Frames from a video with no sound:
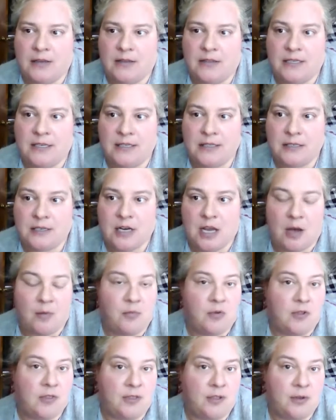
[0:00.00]

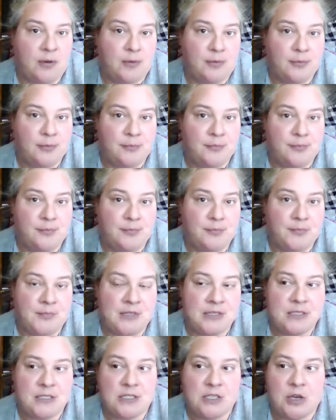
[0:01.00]
desktop with you.
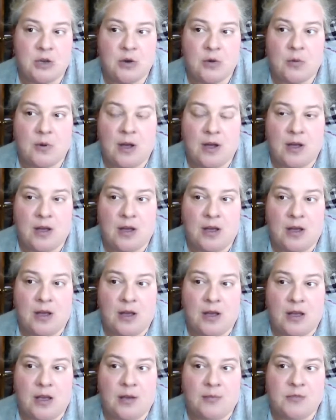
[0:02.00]
So
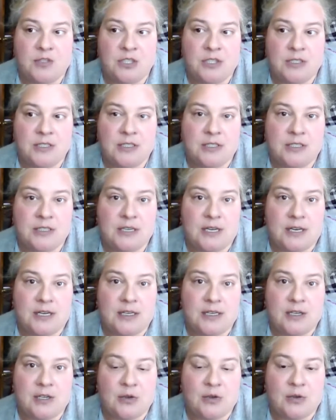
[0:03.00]
I'm just going to
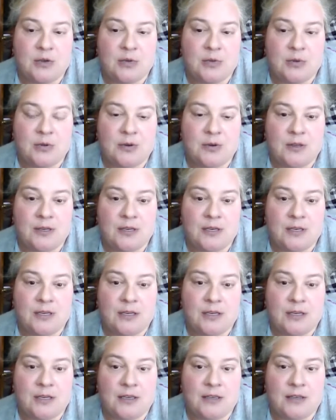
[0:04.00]
kind of go through it,
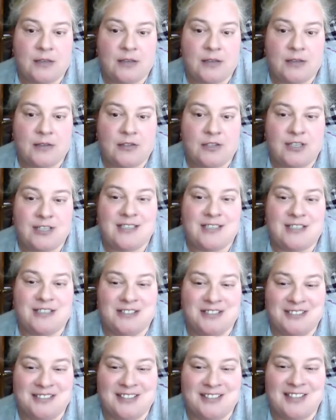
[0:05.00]
and you get
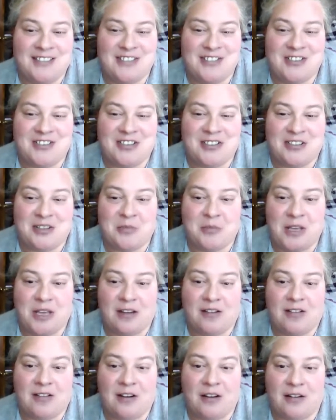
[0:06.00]
to look at the junk in the
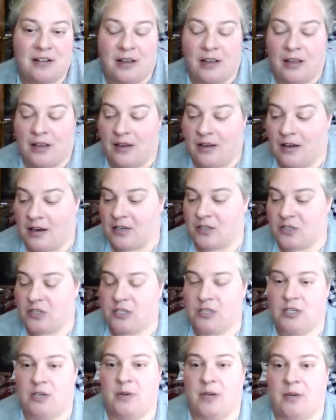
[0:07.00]
background.
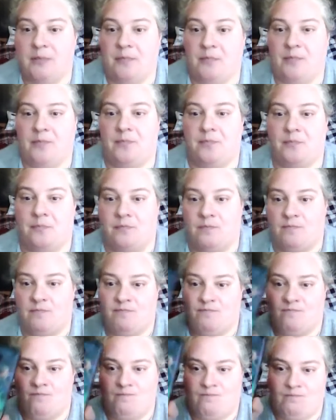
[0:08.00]
Actually, you know what?
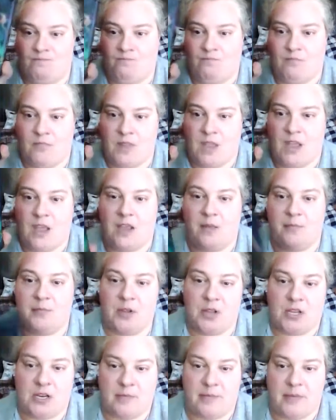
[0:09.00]
I can
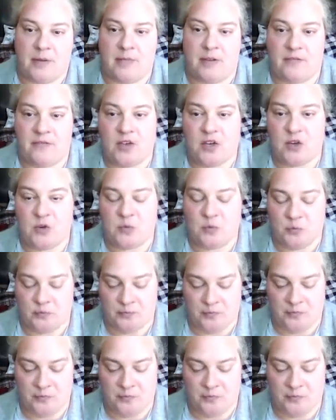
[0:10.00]
pull it up on my phone.